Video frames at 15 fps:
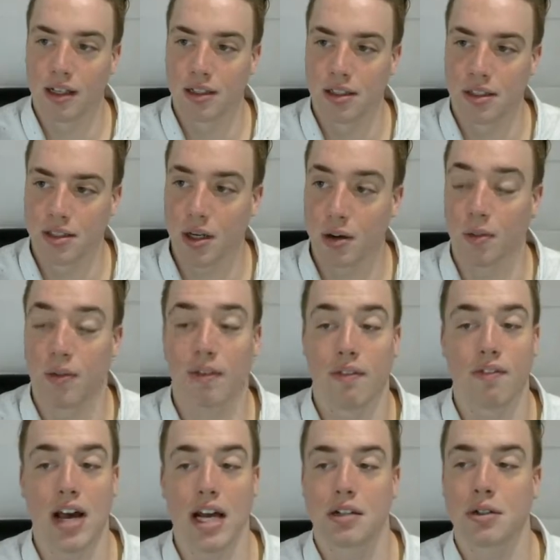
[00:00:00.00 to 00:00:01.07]
So,
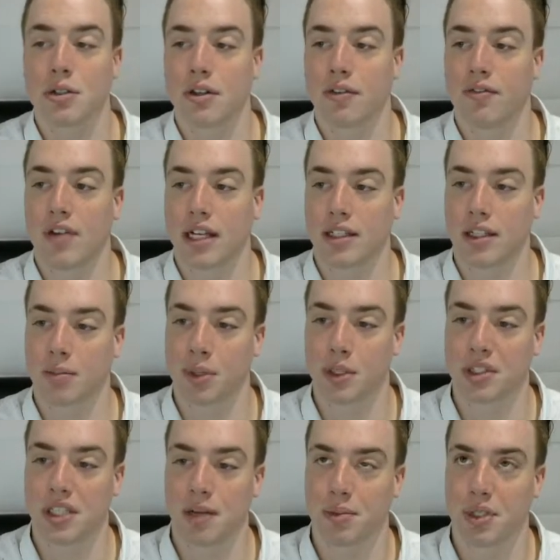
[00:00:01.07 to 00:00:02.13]
factors affecting
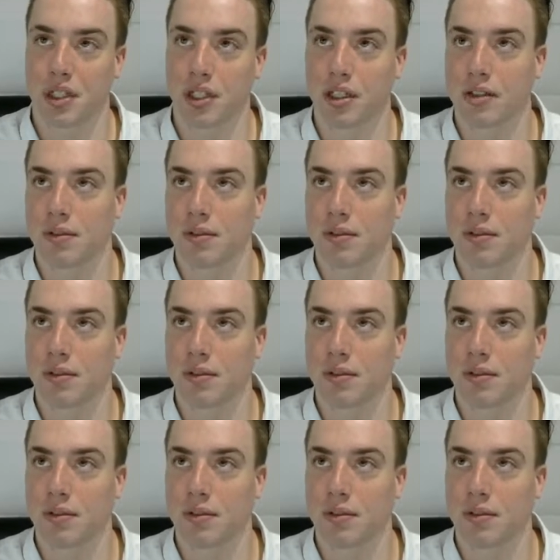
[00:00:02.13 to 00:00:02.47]
perception.